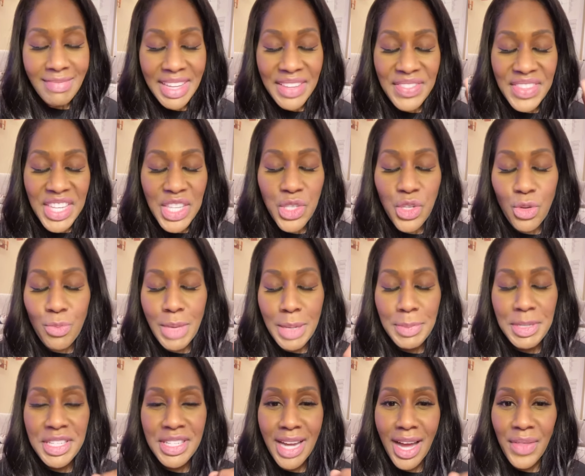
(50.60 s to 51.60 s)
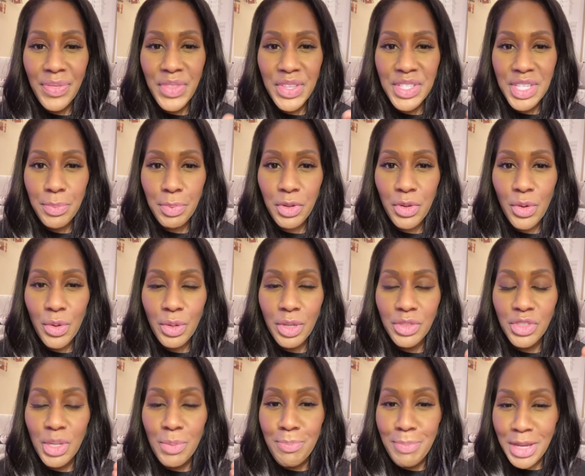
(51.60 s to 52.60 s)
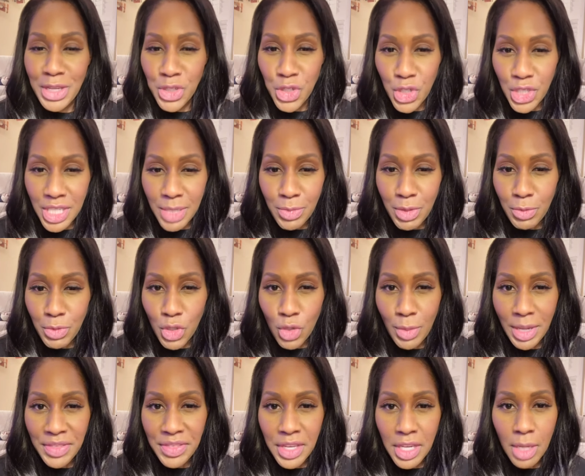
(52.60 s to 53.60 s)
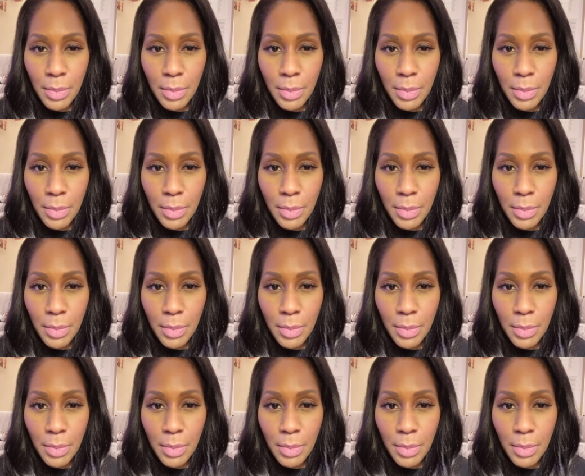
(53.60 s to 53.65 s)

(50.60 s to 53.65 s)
These are maybe not the typical dementia symptoms you may think